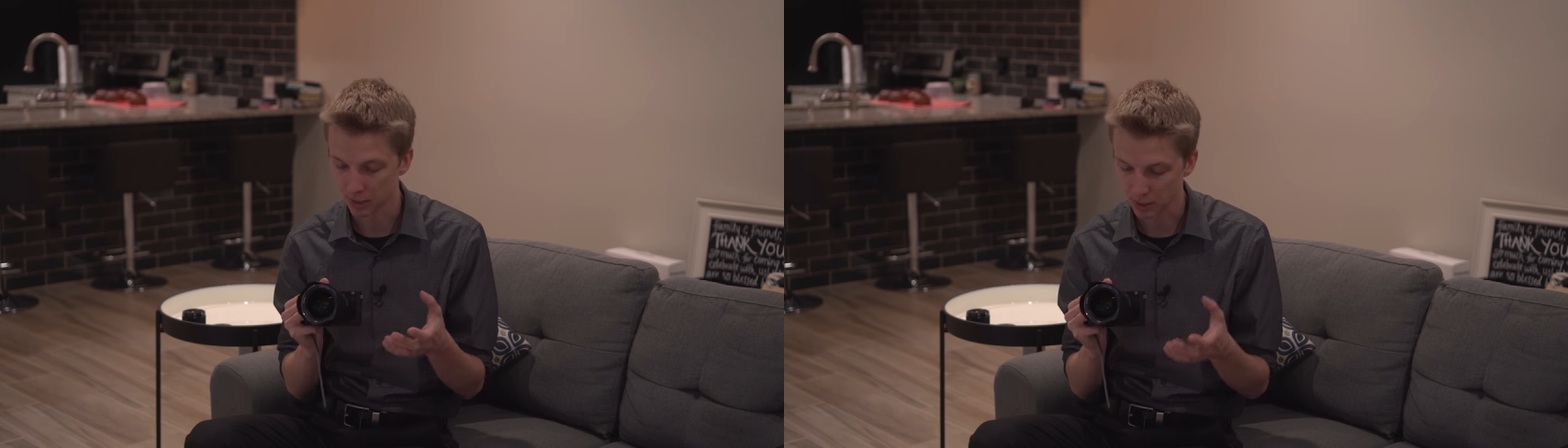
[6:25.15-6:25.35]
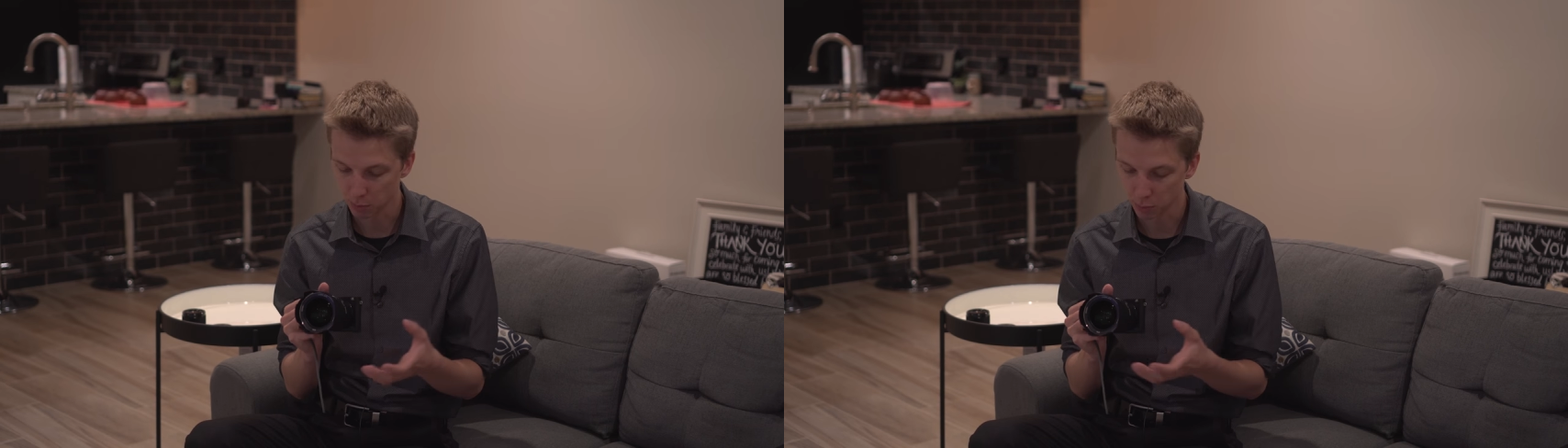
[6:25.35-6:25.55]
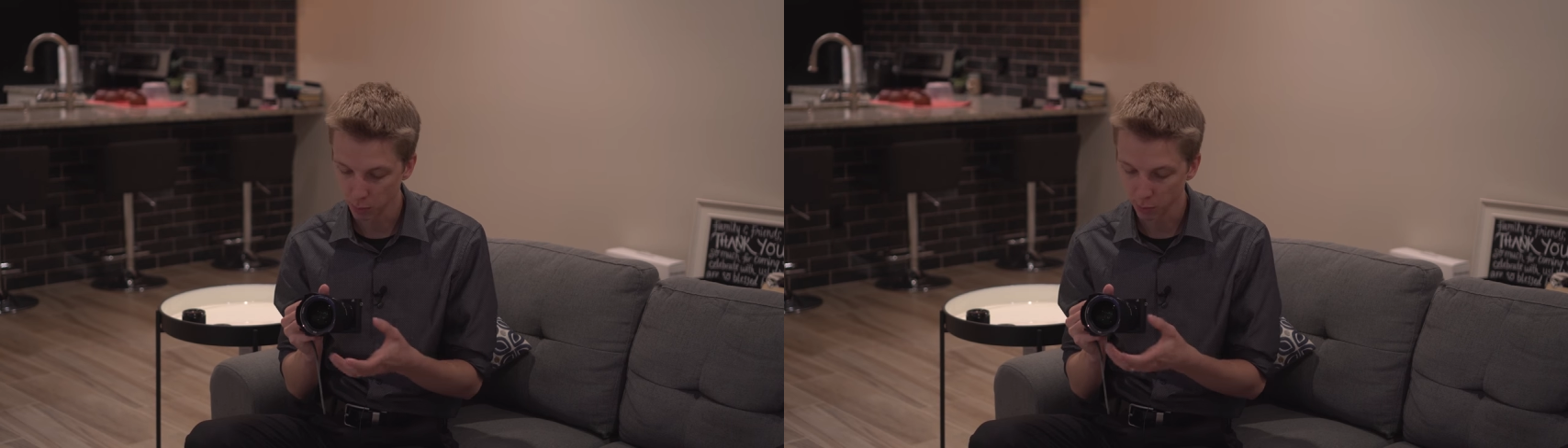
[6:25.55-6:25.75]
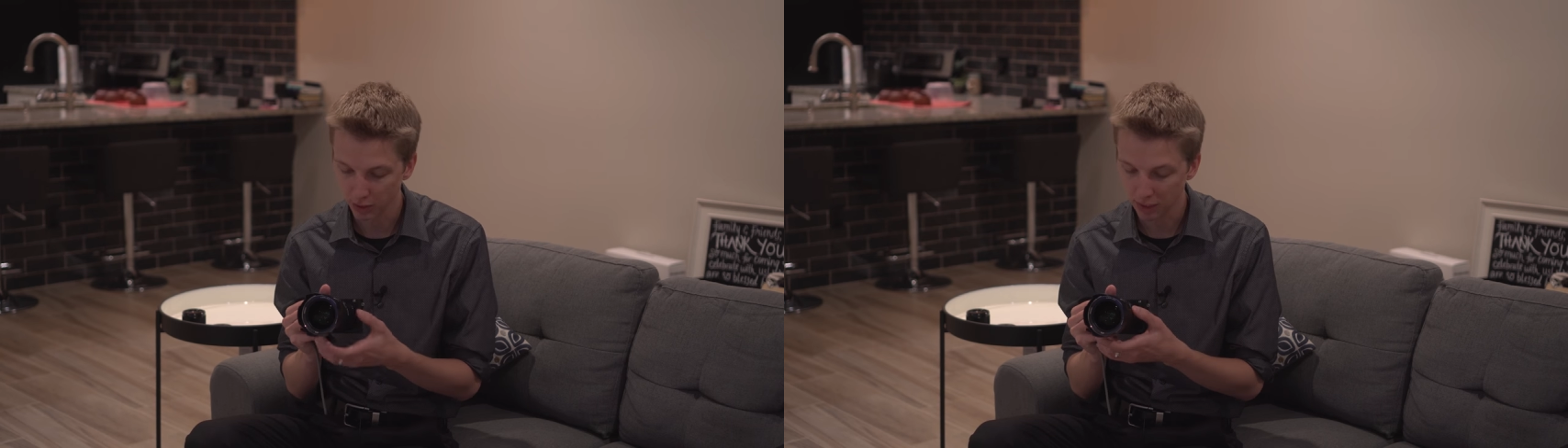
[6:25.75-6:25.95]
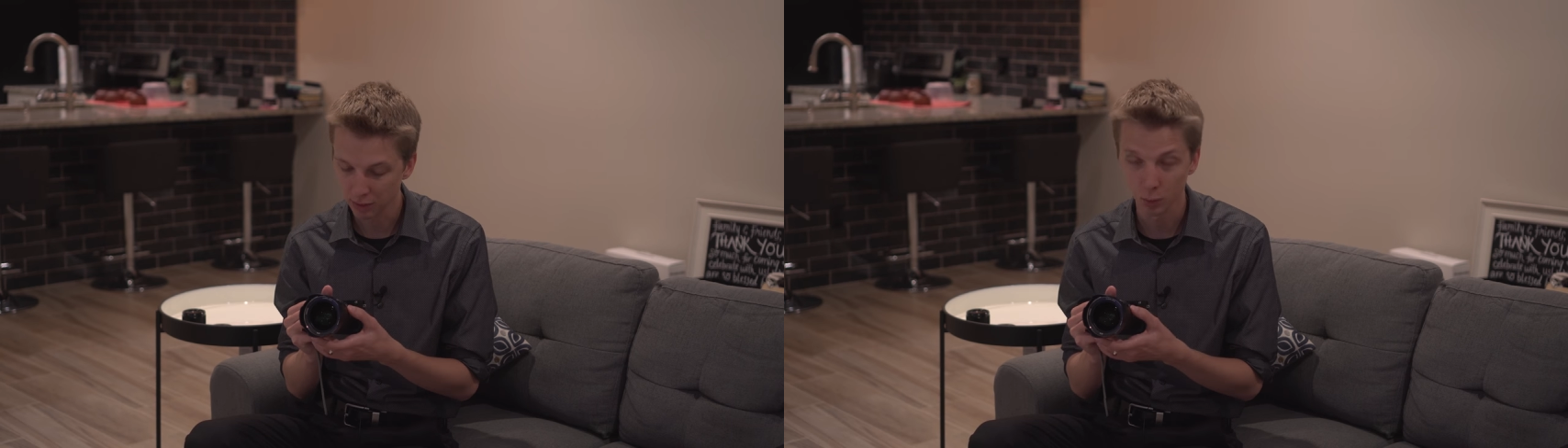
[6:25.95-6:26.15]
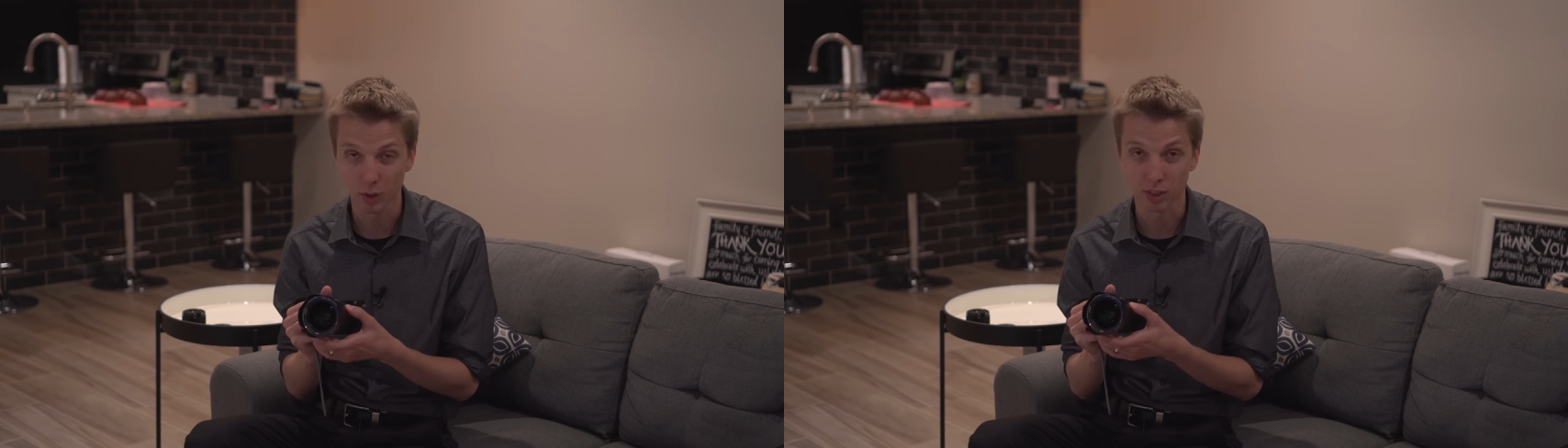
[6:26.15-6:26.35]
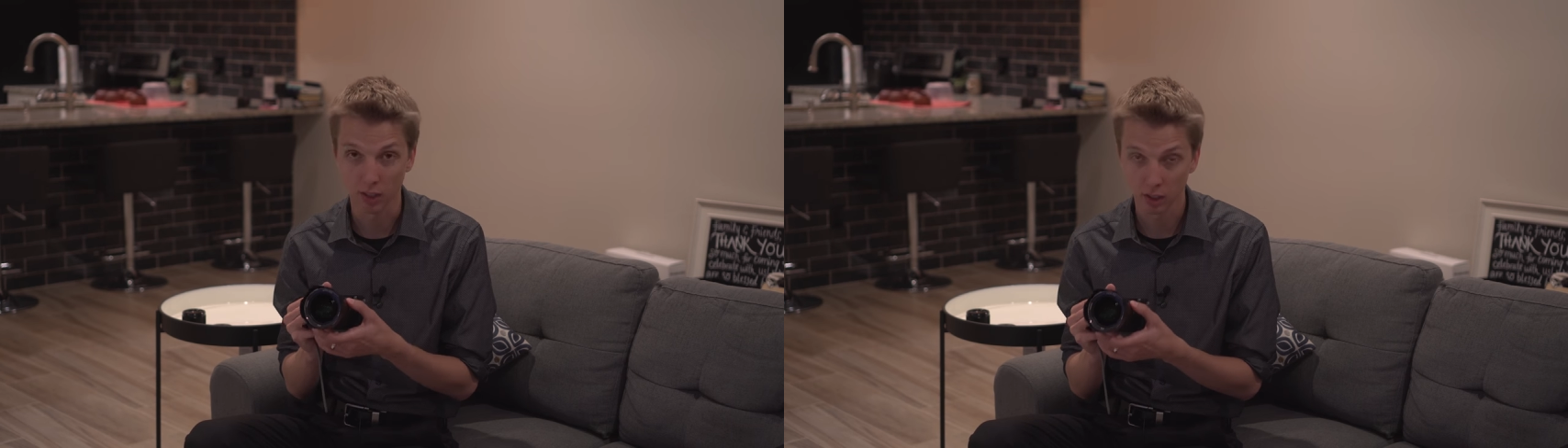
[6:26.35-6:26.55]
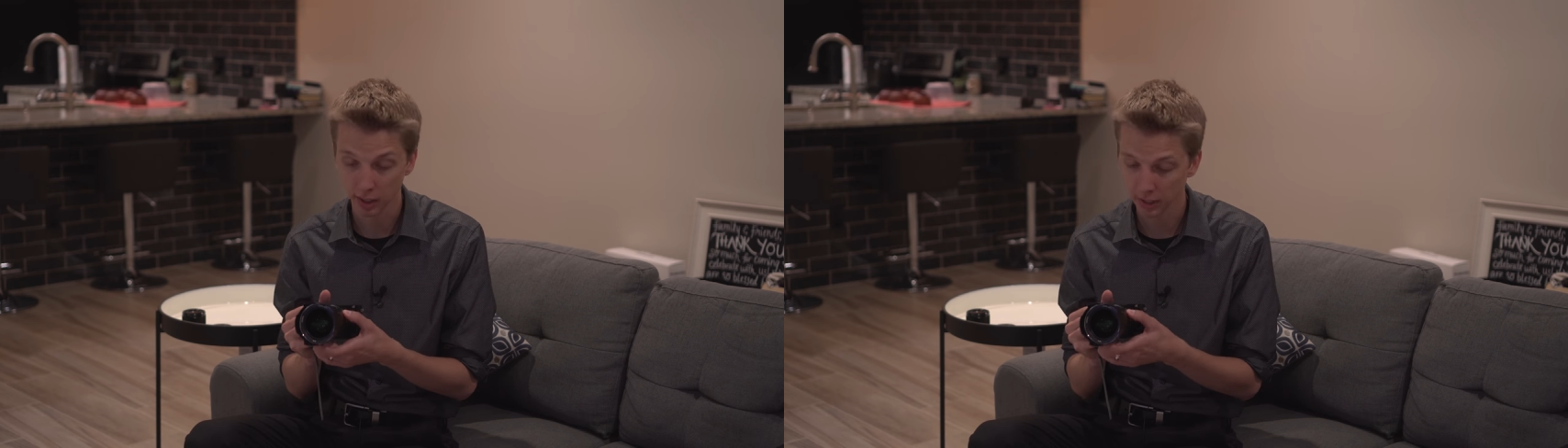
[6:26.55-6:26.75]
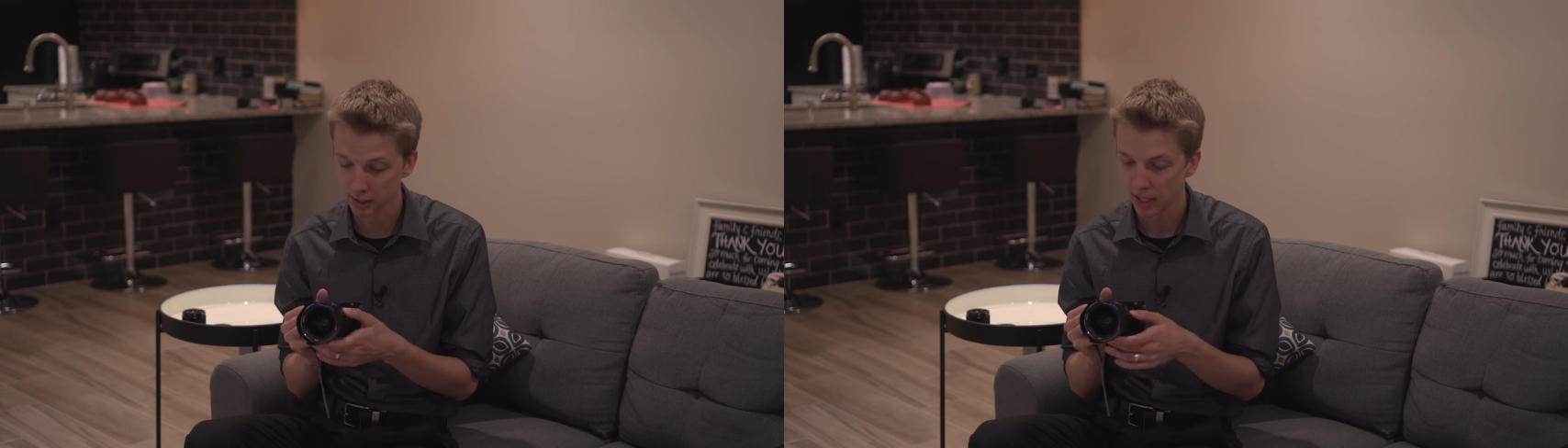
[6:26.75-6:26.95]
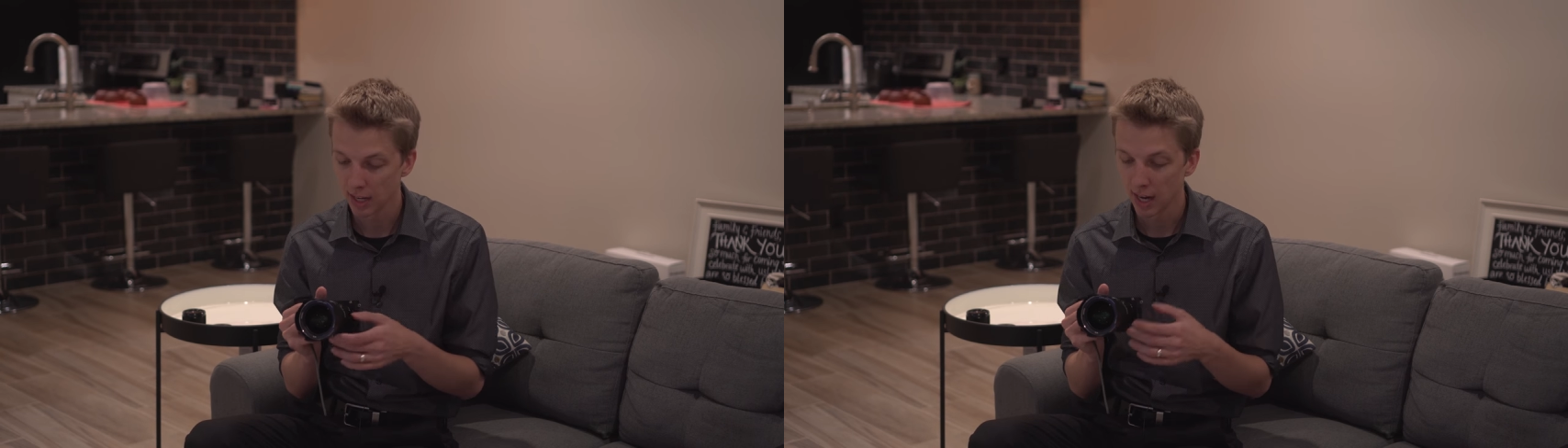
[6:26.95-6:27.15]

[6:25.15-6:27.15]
and smooth, even with the clicks.